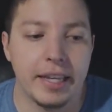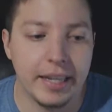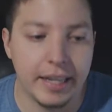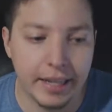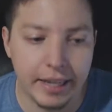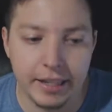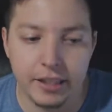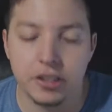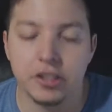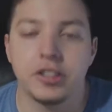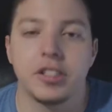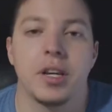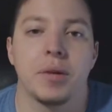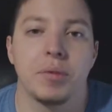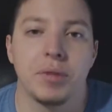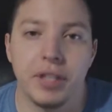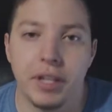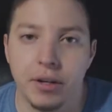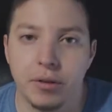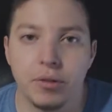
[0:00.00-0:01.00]
it just came
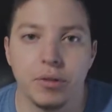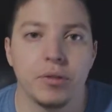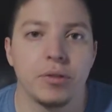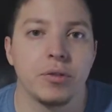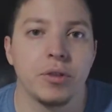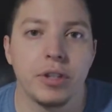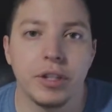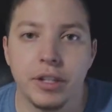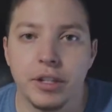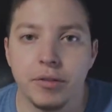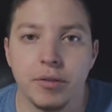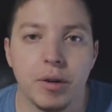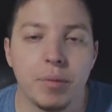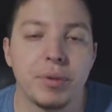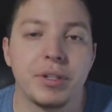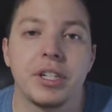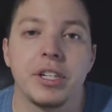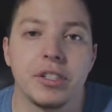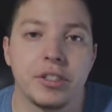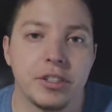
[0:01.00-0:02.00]
with that
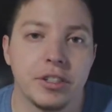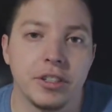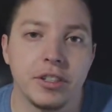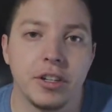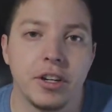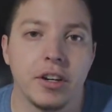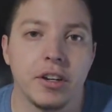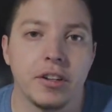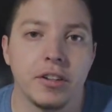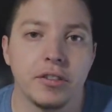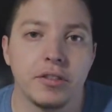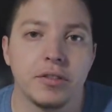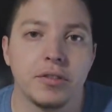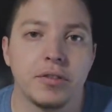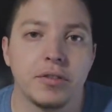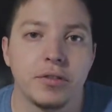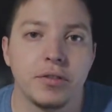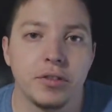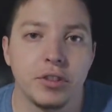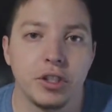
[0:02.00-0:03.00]
repetition
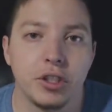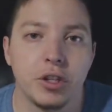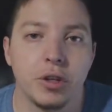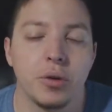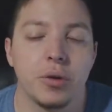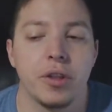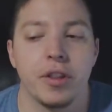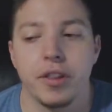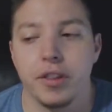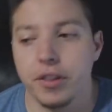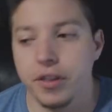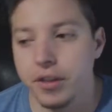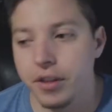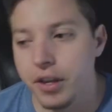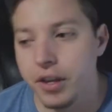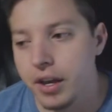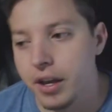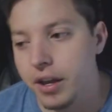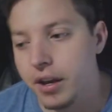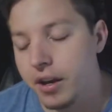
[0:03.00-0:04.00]
of, you know,
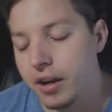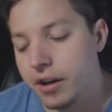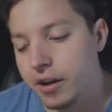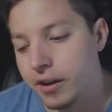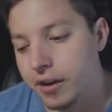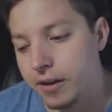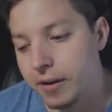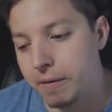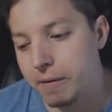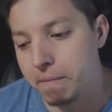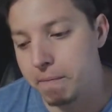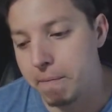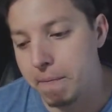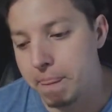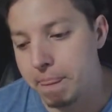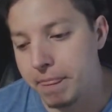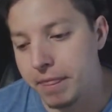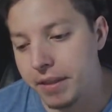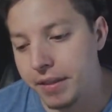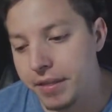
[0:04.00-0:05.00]
um,
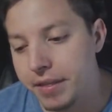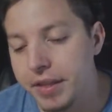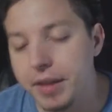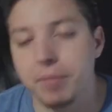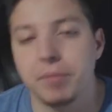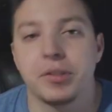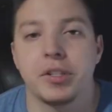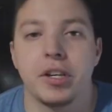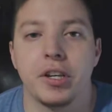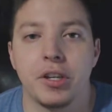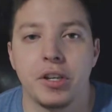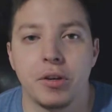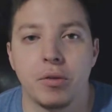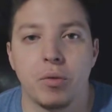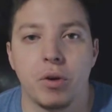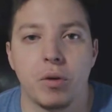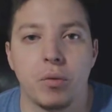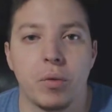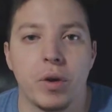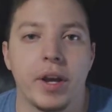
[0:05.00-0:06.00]
them saying it
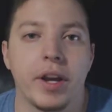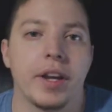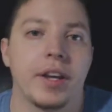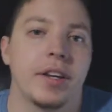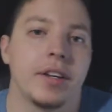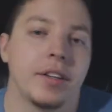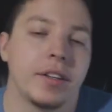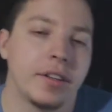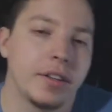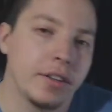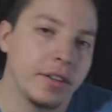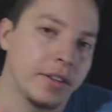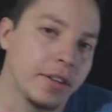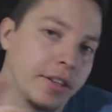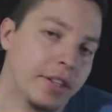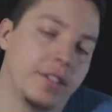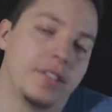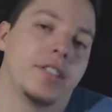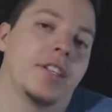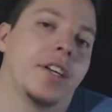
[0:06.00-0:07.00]
one way,
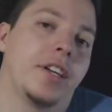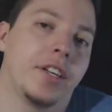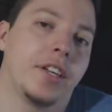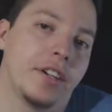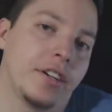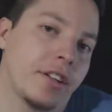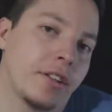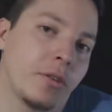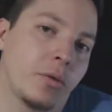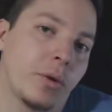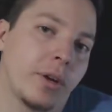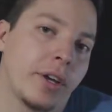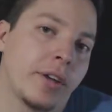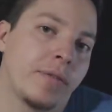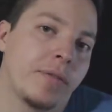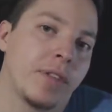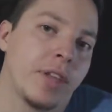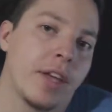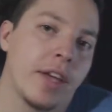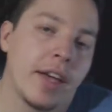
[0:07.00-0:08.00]
this saying it another way.
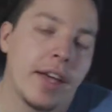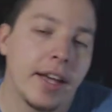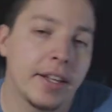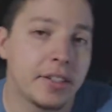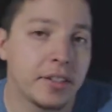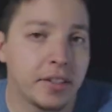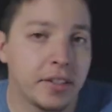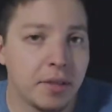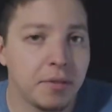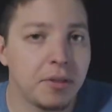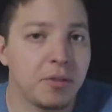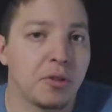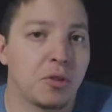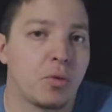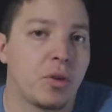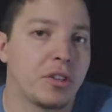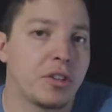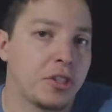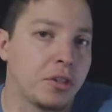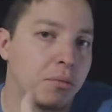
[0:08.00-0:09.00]
It's the same thing with
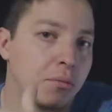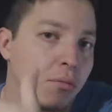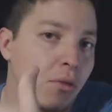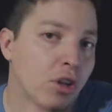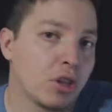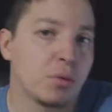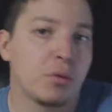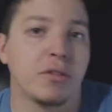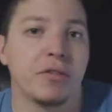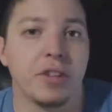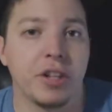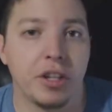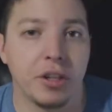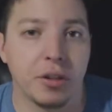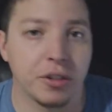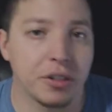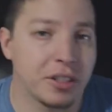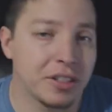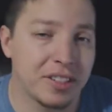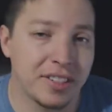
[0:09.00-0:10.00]
watching multiple
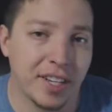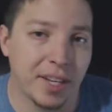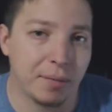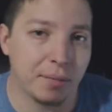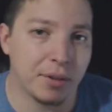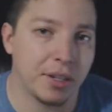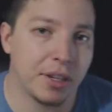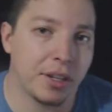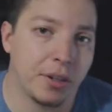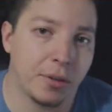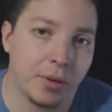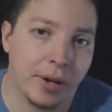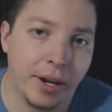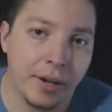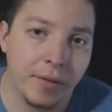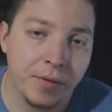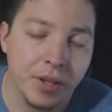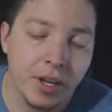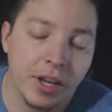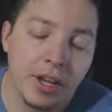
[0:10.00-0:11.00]
videos on the same thing,
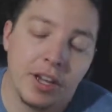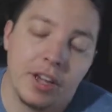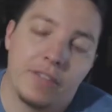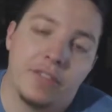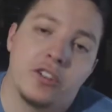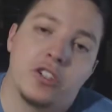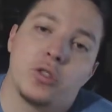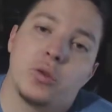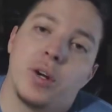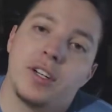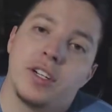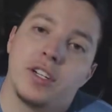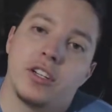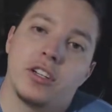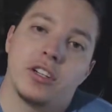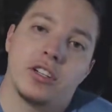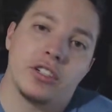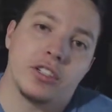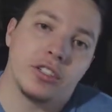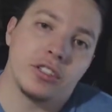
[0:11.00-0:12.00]
right? If you're trying to
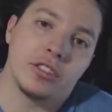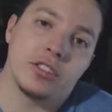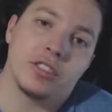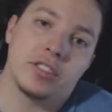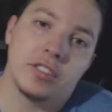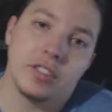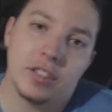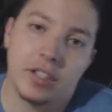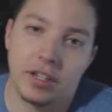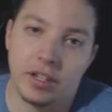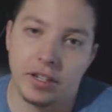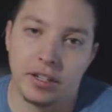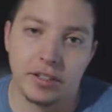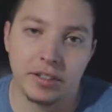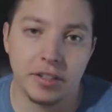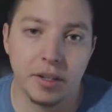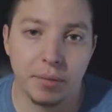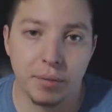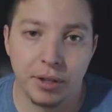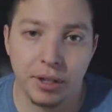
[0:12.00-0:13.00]
learn uh,
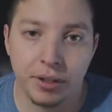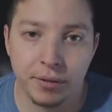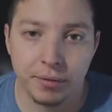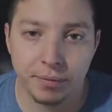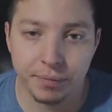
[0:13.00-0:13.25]
something,